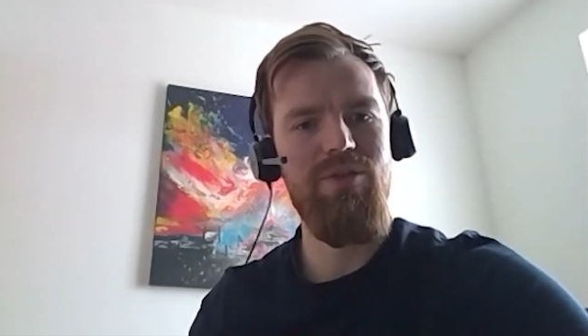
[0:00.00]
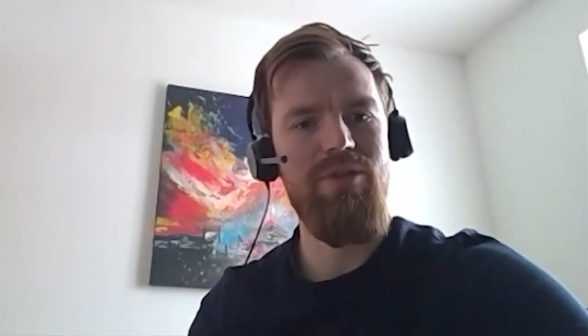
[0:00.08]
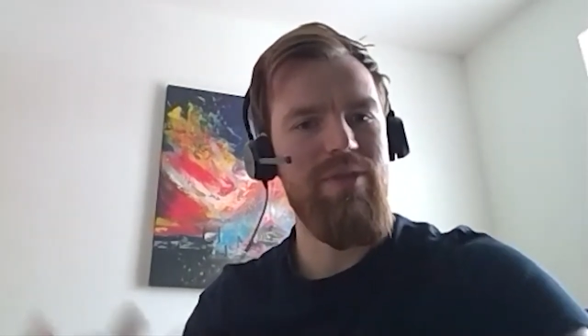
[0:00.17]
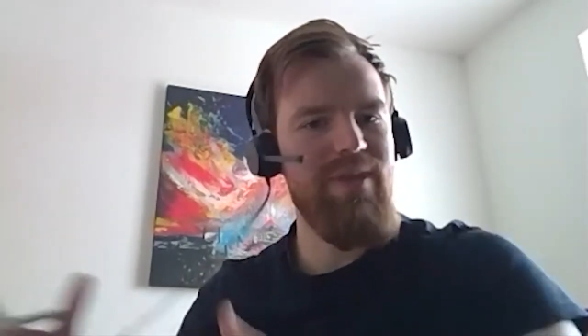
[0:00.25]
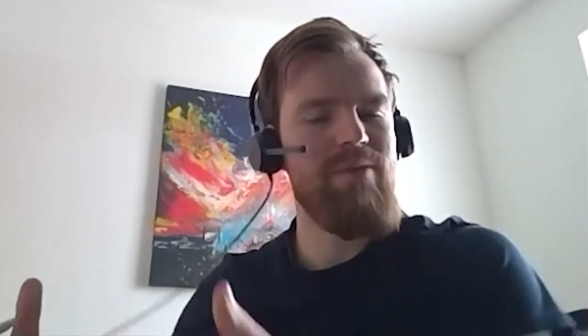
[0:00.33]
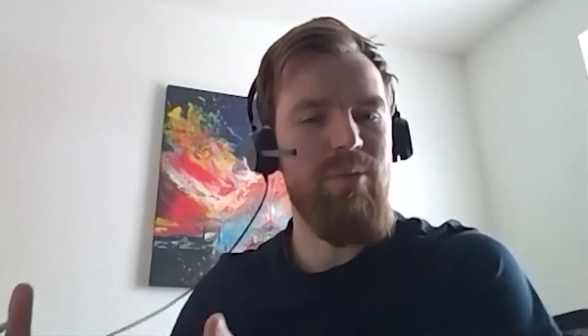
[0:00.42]

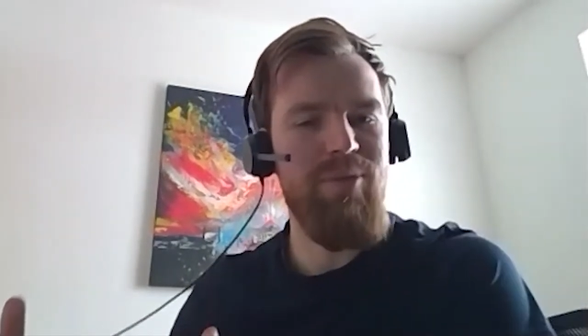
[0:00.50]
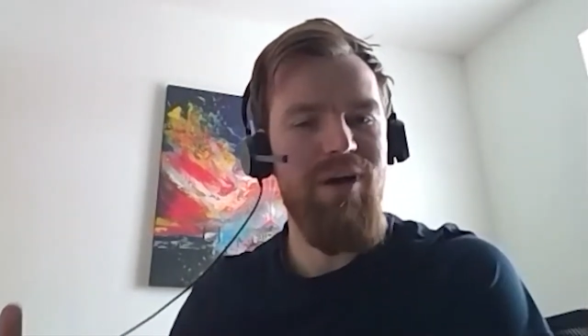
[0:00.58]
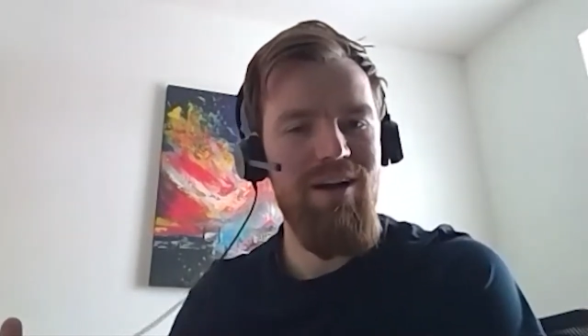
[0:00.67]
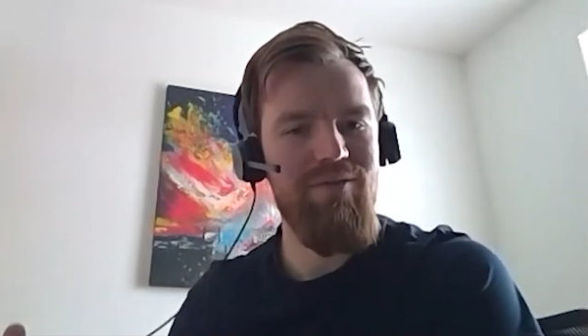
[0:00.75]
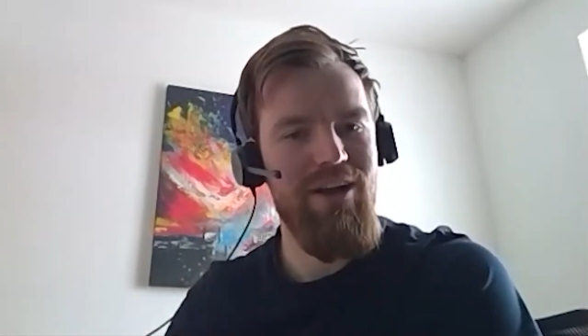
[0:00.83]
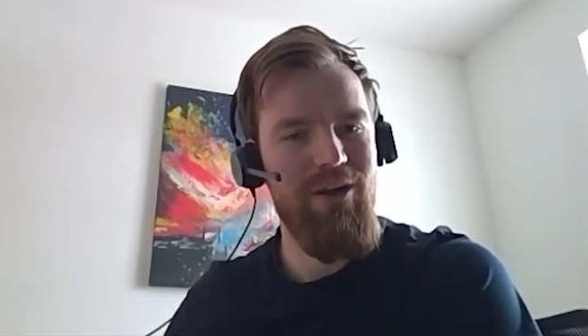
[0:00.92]
they'd be part
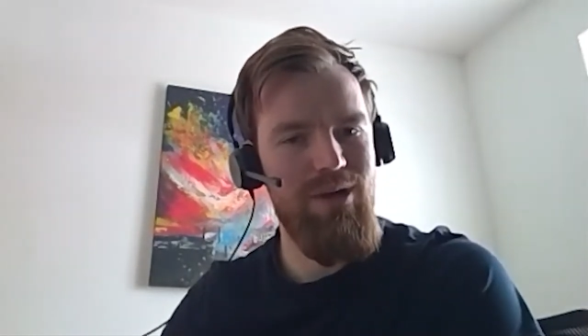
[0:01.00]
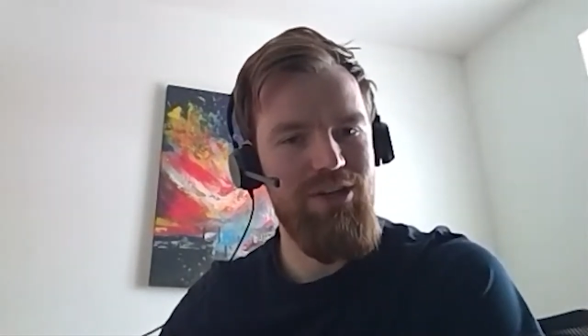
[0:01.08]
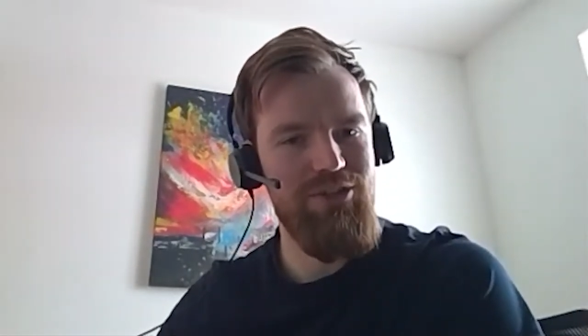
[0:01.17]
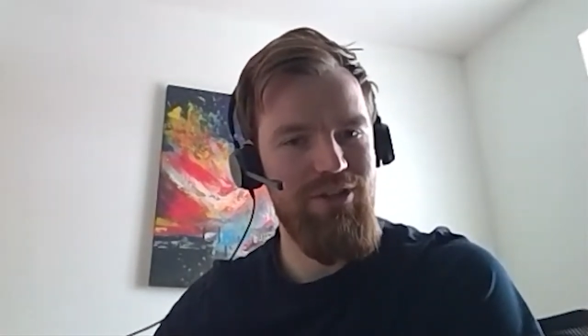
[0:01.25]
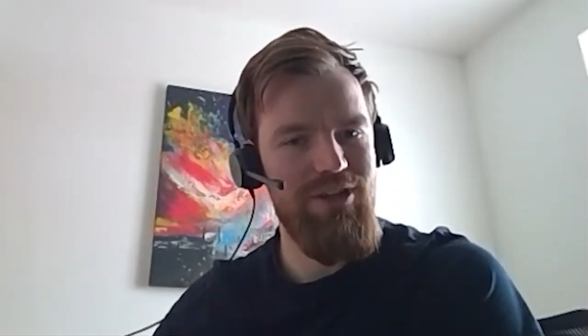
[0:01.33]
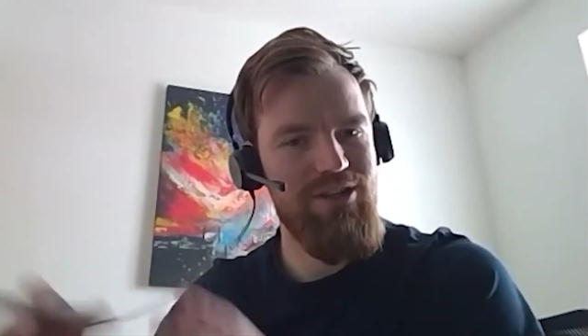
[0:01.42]
of that
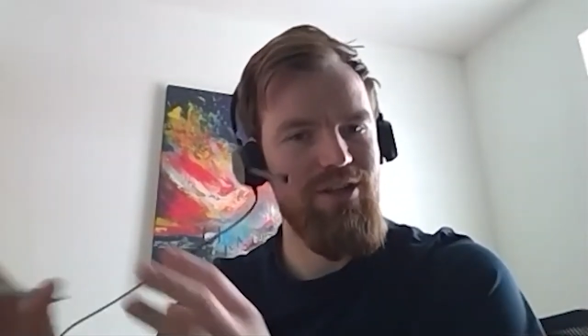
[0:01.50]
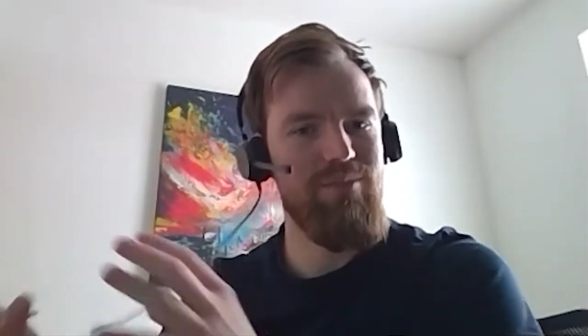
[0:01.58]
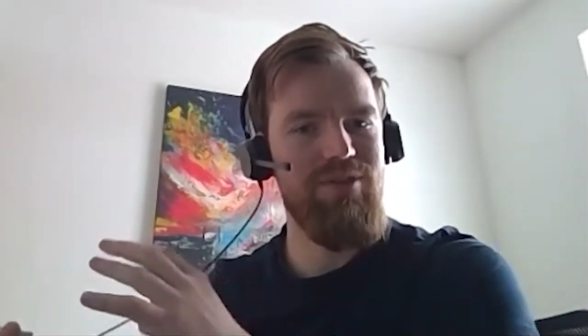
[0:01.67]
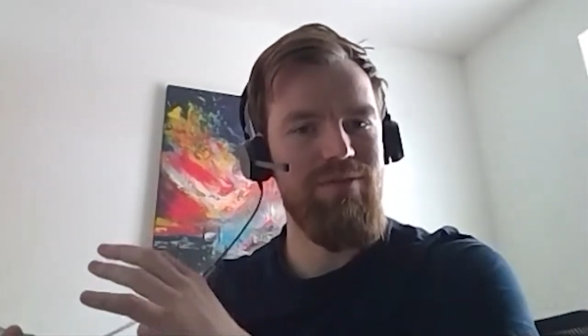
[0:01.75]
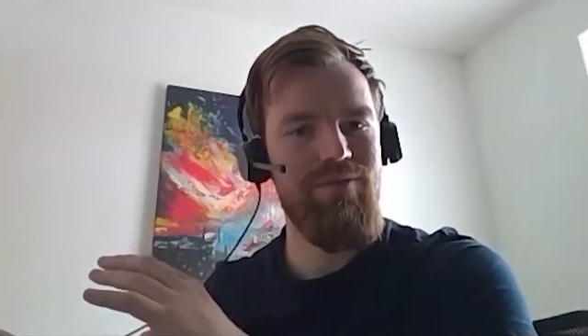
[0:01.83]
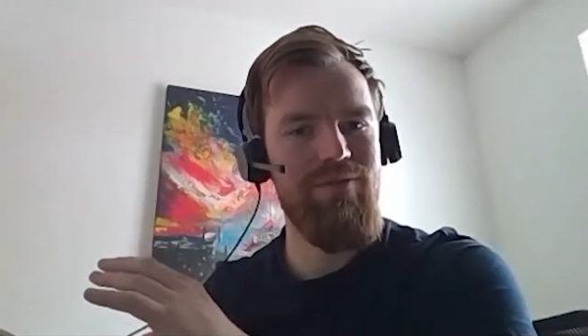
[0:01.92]
equation in terms
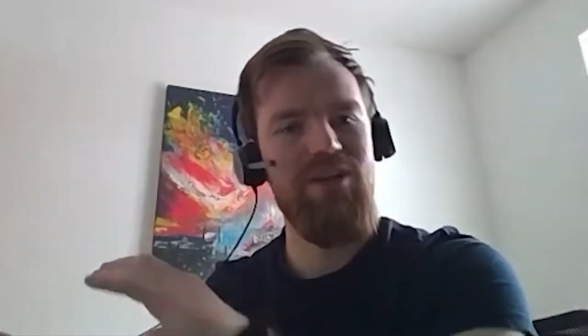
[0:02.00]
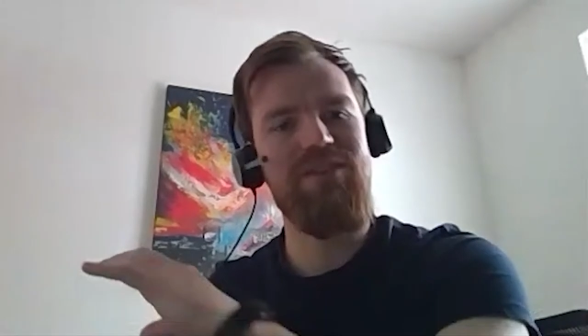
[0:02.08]
of a,